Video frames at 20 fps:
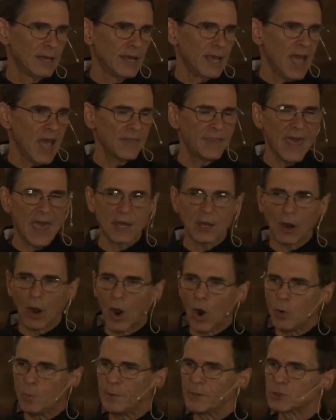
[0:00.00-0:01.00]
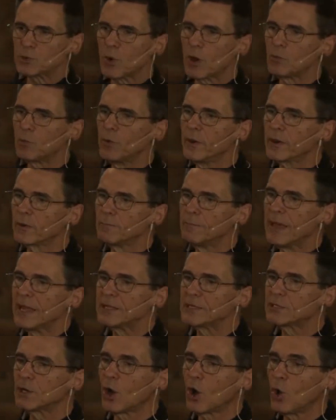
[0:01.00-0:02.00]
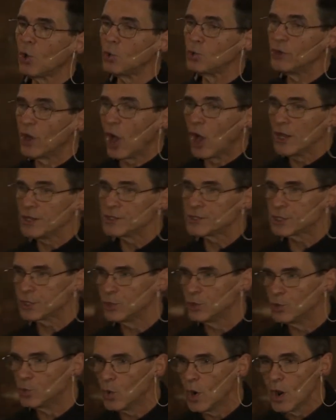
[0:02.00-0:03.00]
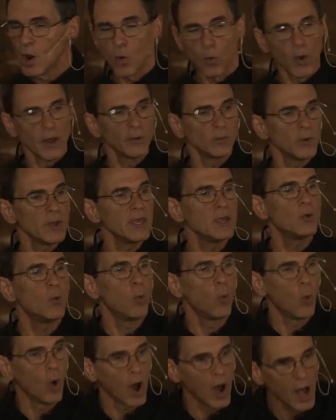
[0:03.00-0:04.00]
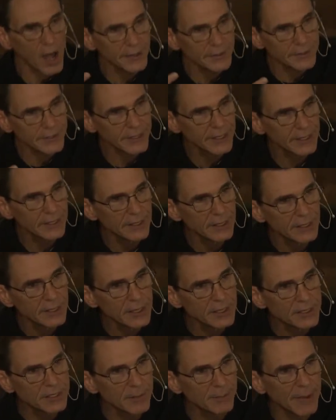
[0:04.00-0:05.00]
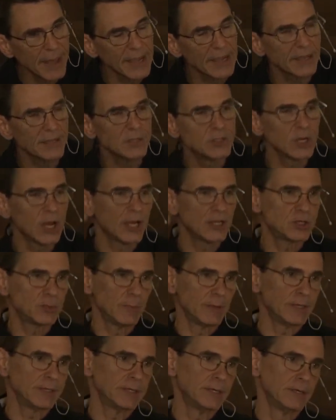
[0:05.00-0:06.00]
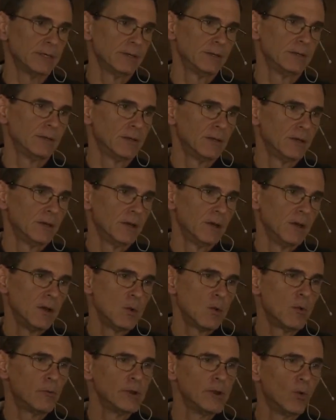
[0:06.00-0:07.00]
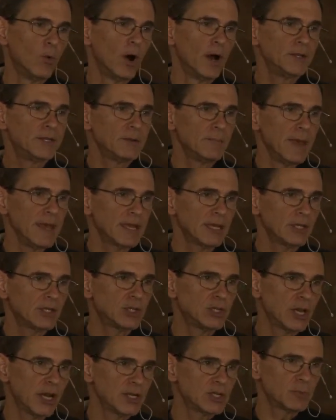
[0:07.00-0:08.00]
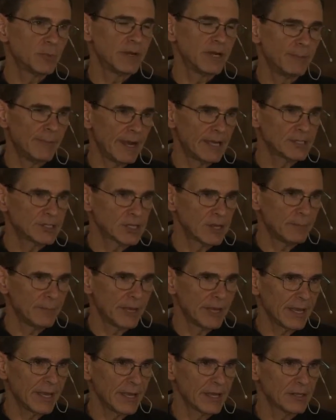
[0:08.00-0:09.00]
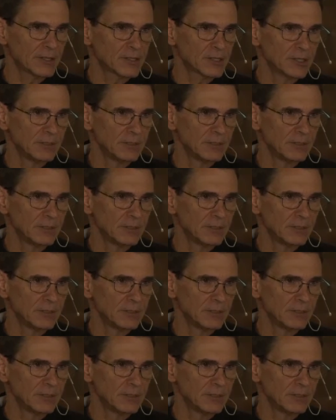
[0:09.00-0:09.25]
And that hope is what we are meant to hold on to when we want to make a judgment. When we want to make a judgment about somebody else.